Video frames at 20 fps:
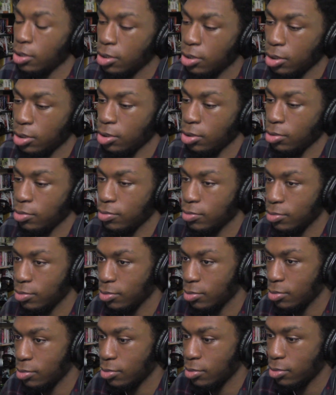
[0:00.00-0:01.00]
Huh.
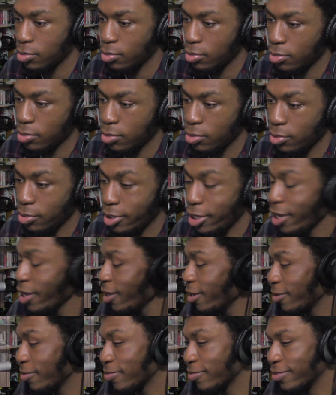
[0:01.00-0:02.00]

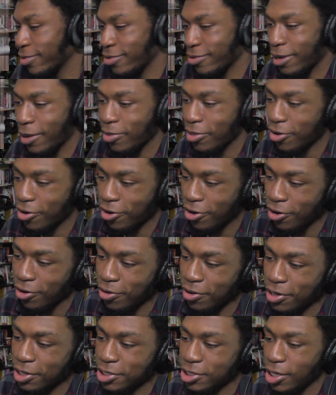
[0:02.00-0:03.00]
Yeah, grab the
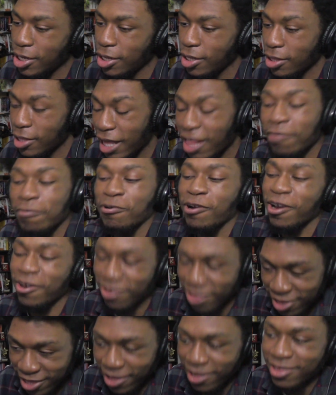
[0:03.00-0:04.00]
courage, yeah. That's
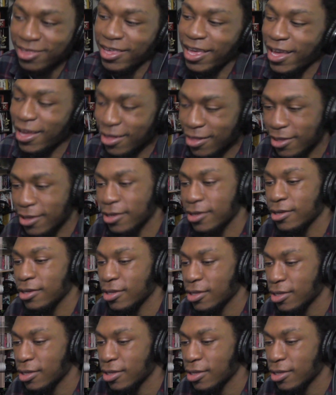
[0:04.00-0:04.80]
progress, yeah, exactly.